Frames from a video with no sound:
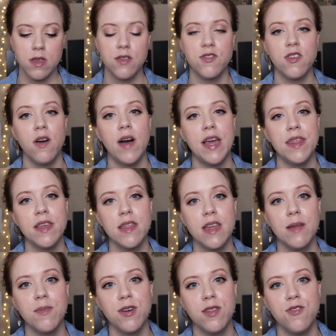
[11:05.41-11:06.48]
So I think
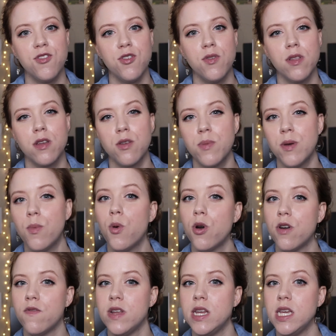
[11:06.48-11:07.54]
that I'm going to do a little bit
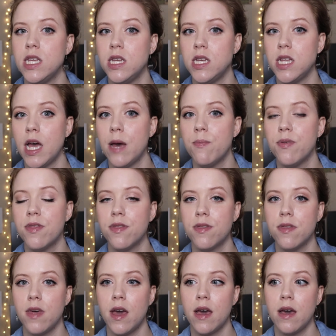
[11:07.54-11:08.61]
more of an in-depth